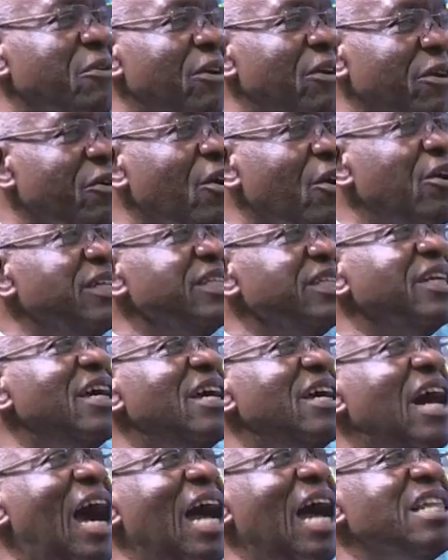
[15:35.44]
gold.
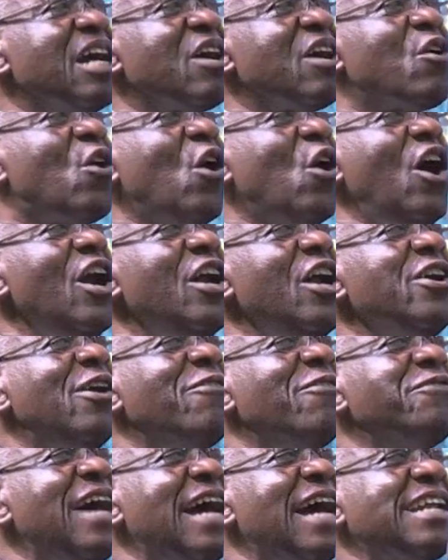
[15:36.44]
And the gold
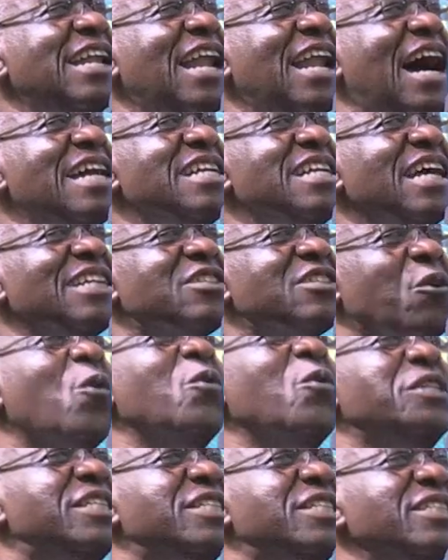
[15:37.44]
of that land is
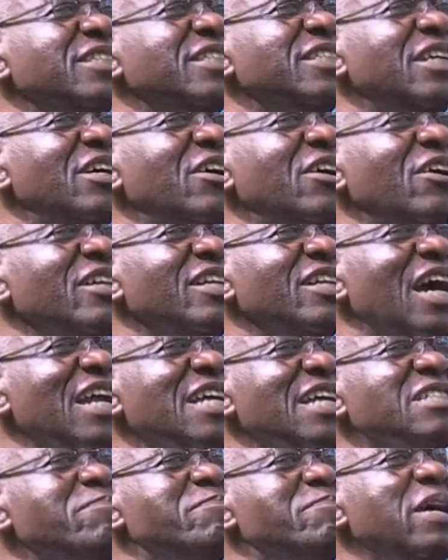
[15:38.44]
good. There
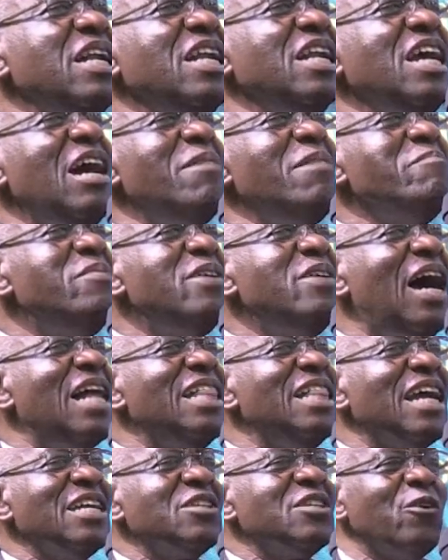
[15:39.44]
is Biliam and
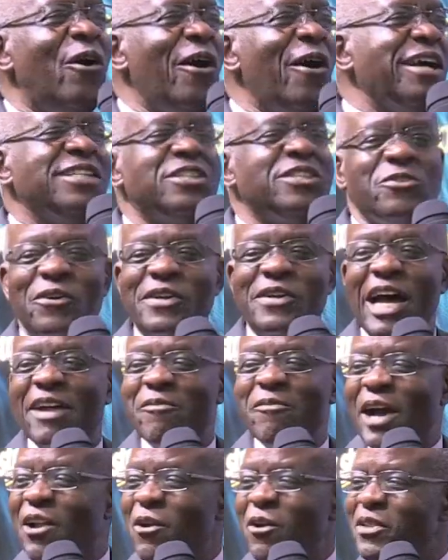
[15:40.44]
there is Ongston. I,
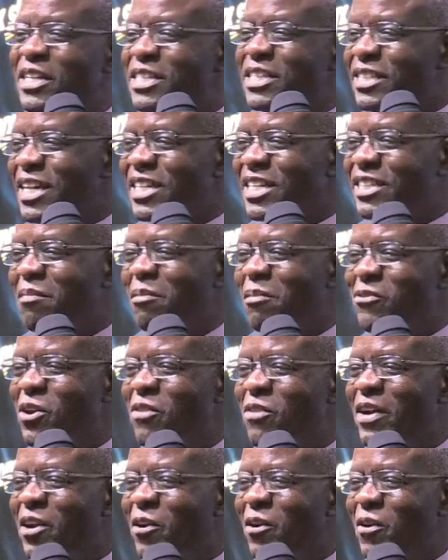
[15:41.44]
I know these things, some of you
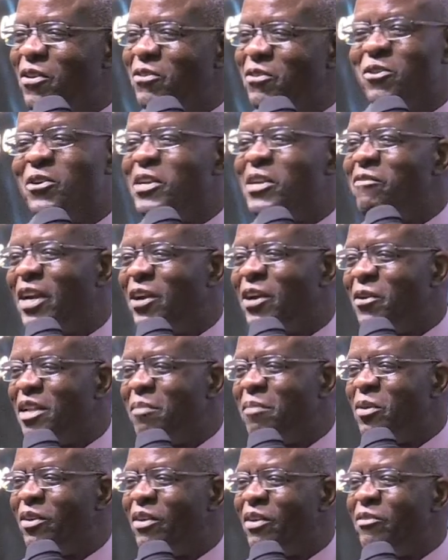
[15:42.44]
even know, don't even know them.
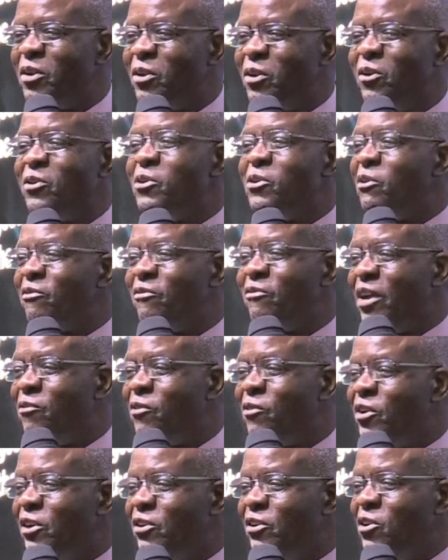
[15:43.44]
You, never, you don't
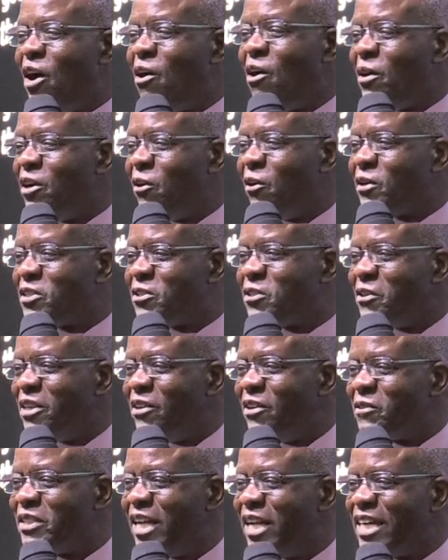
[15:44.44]
even know how an Ongston
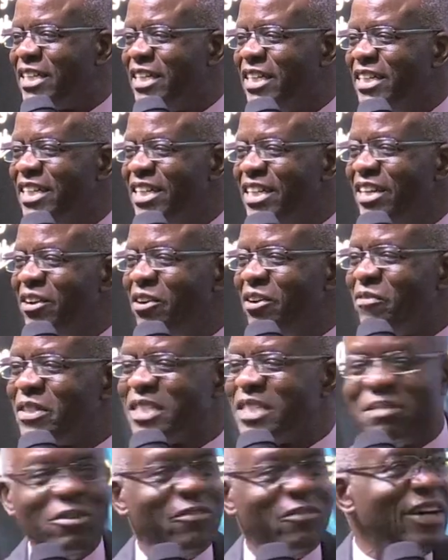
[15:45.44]
looks like for
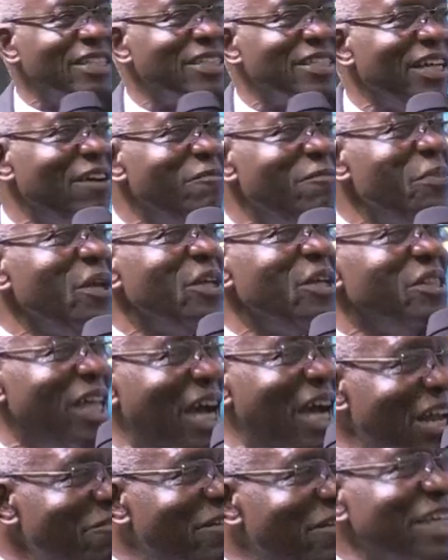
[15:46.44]
some of us here.
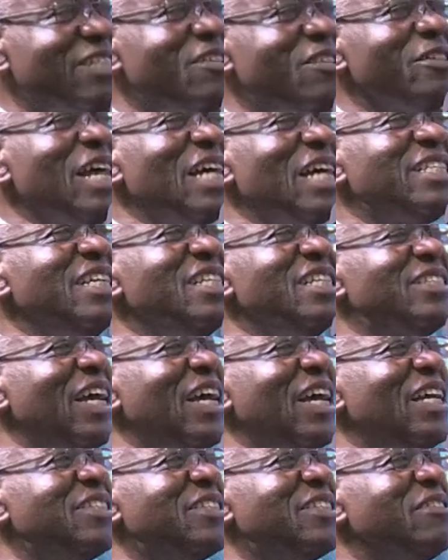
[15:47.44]
Then verse 13
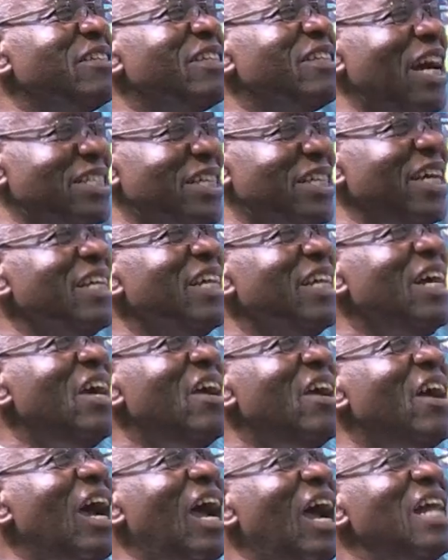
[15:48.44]
says, 13,
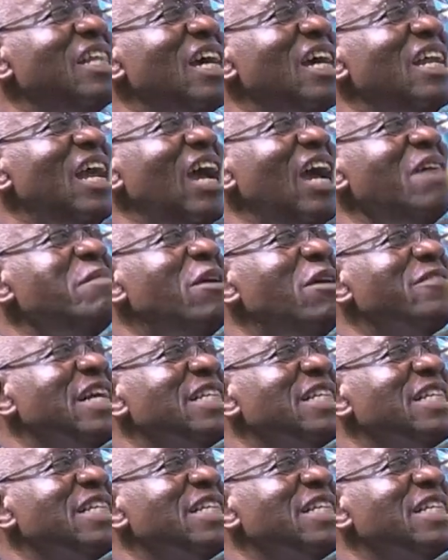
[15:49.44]
and the name of the